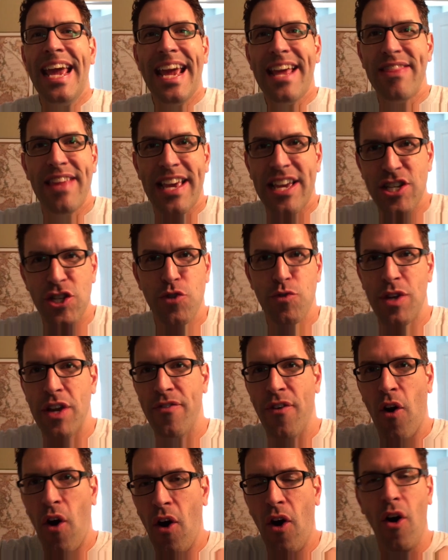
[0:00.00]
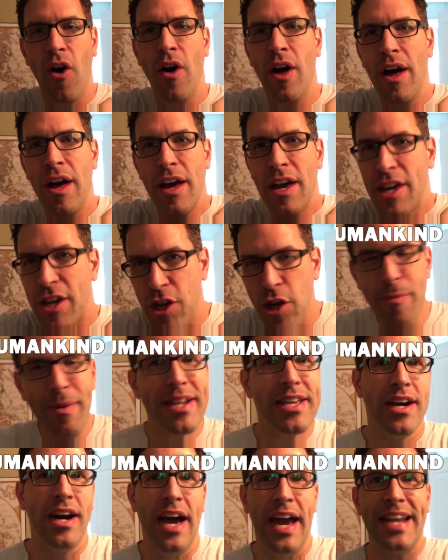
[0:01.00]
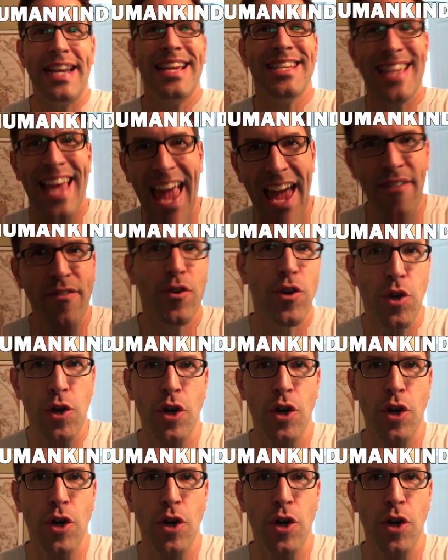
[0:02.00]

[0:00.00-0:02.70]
in the history of all humankind has ever